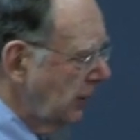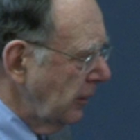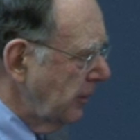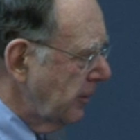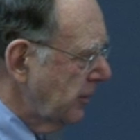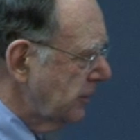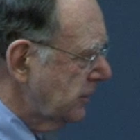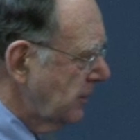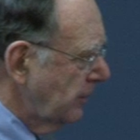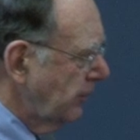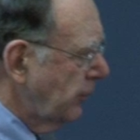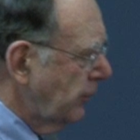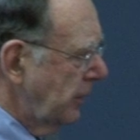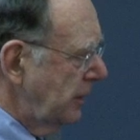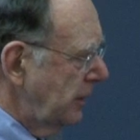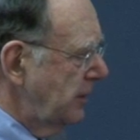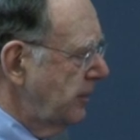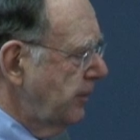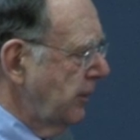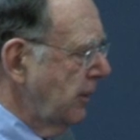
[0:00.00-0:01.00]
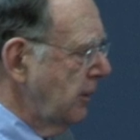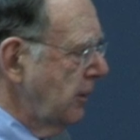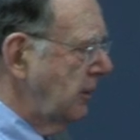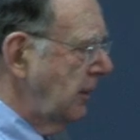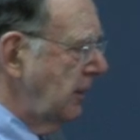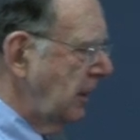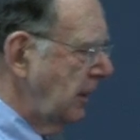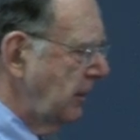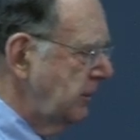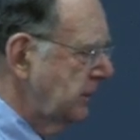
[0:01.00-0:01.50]
of the most important
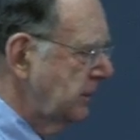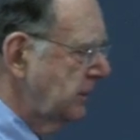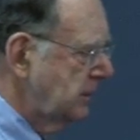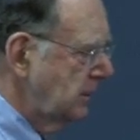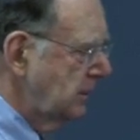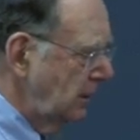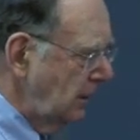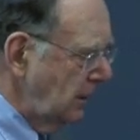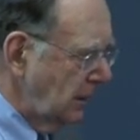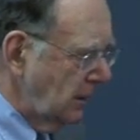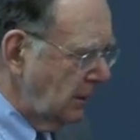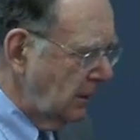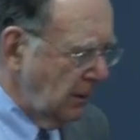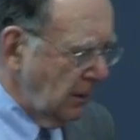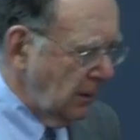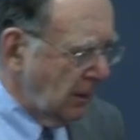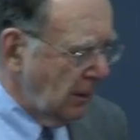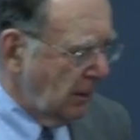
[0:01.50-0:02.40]
programs in